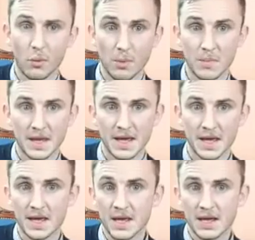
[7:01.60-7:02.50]
1
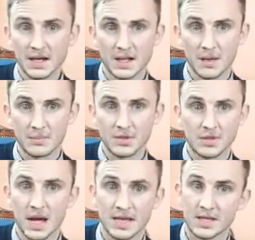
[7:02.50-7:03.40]
minute
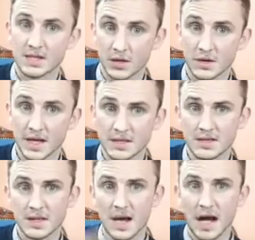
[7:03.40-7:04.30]
clips I can stick on
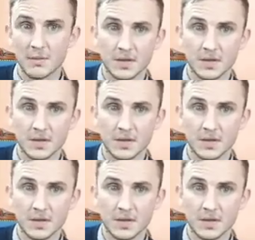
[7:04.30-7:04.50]
Instagram,